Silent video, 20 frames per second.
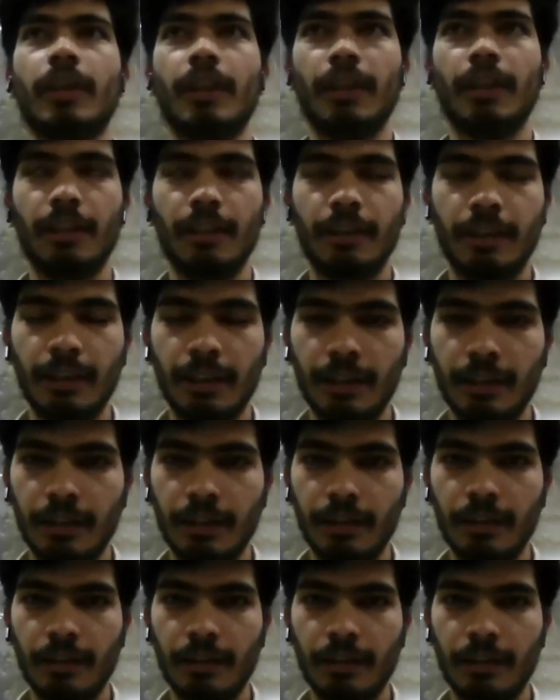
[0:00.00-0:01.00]
okay,
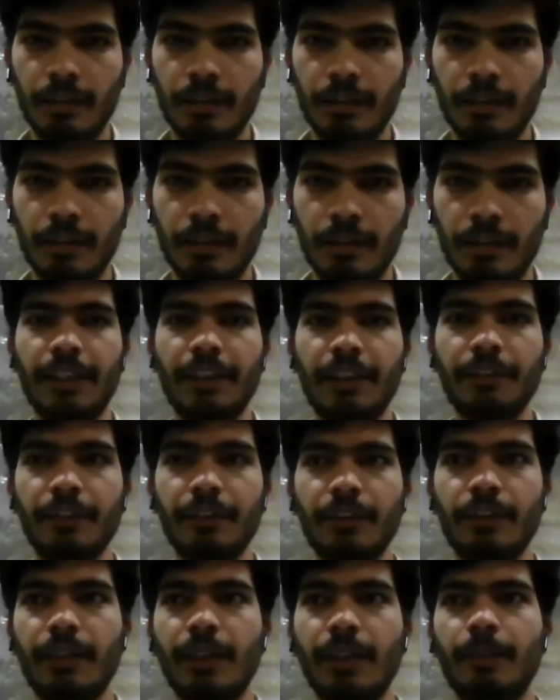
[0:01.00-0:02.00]
the uh,
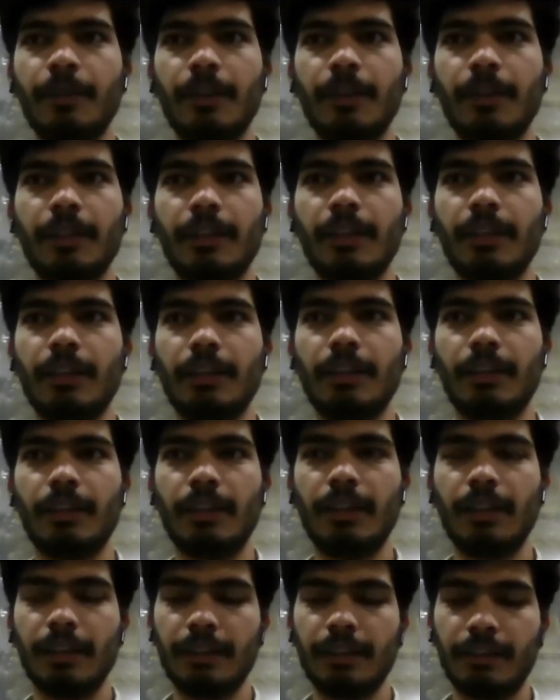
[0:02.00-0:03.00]
relative
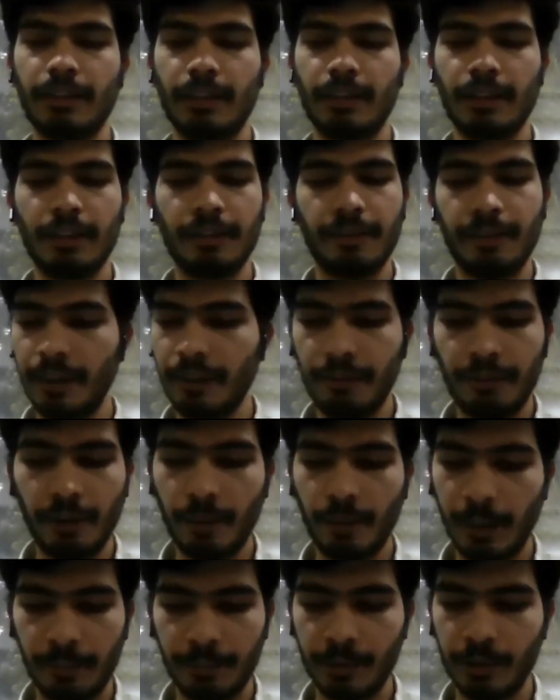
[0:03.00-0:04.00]
stability is uh,
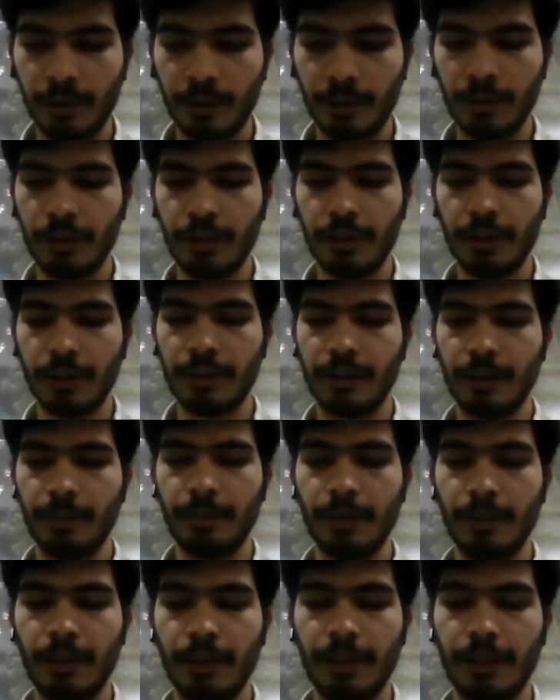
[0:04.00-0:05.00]
different from absolute
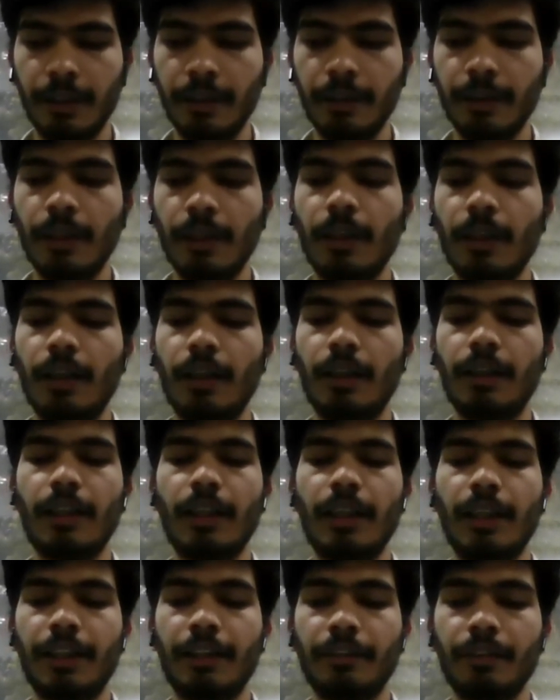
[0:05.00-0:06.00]
stability. A uh,
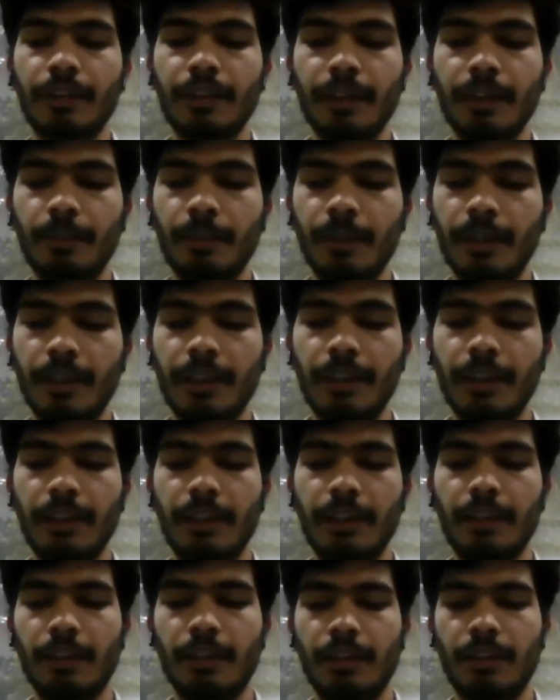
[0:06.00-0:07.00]
relative
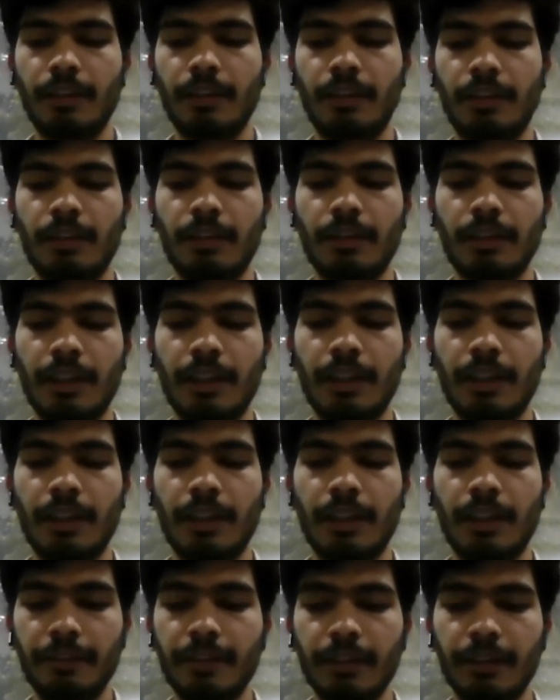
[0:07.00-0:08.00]
stability uh,
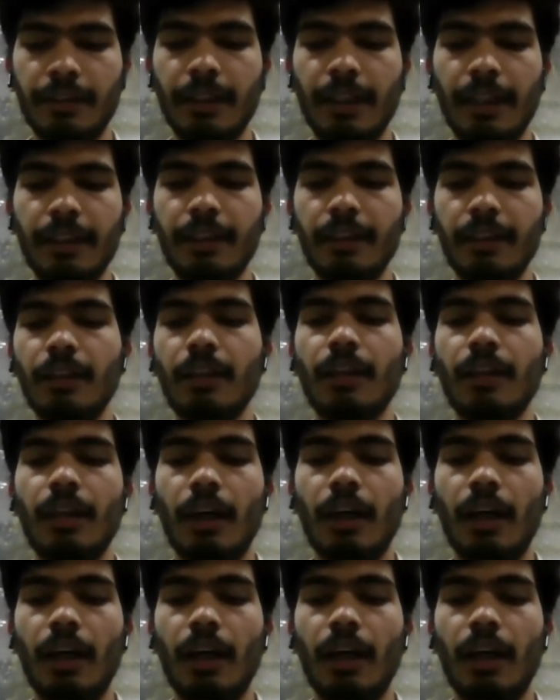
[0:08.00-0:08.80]
gives us that